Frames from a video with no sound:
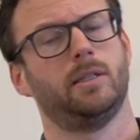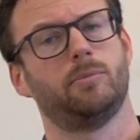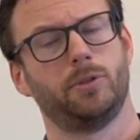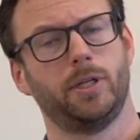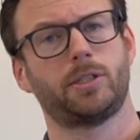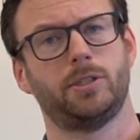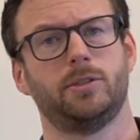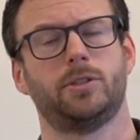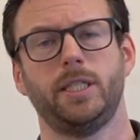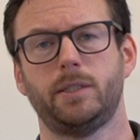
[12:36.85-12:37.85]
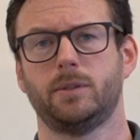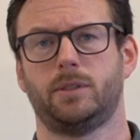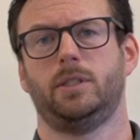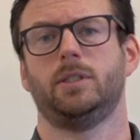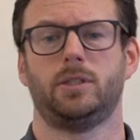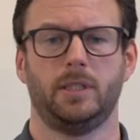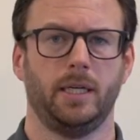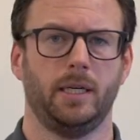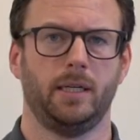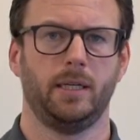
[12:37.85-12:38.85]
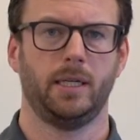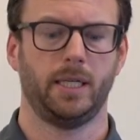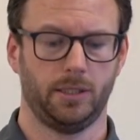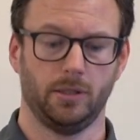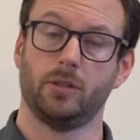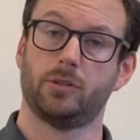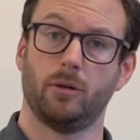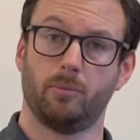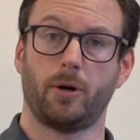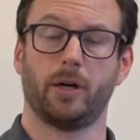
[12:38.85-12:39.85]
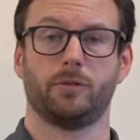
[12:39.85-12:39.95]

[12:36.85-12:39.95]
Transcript: production sequences is also part